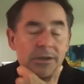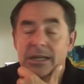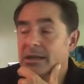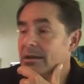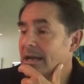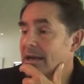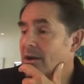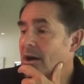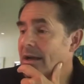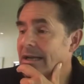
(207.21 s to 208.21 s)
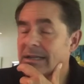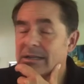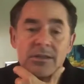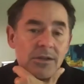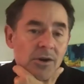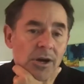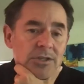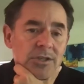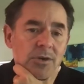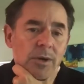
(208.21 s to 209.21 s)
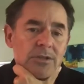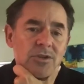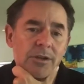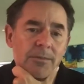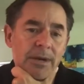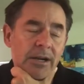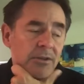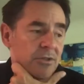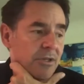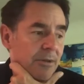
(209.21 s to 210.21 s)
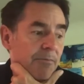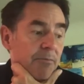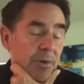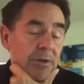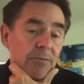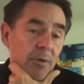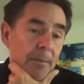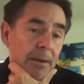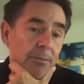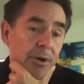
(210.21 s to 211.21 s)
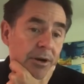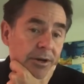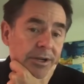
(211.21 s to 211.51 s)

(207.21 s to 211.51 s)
in, in not inconsequential amounts but remember